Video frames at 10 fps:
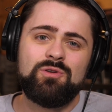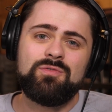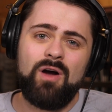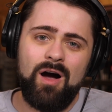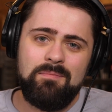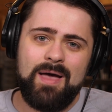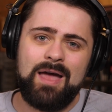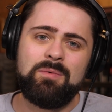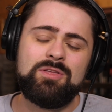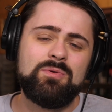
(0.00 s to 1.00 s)
of
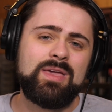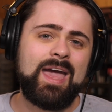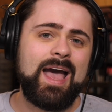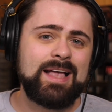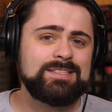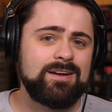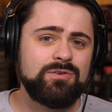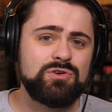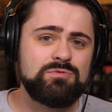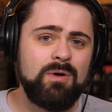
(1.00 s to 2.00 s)
combat, when you cast
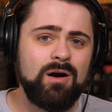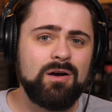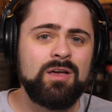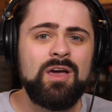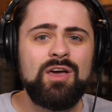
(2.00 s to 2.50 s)
Hunter's Mark,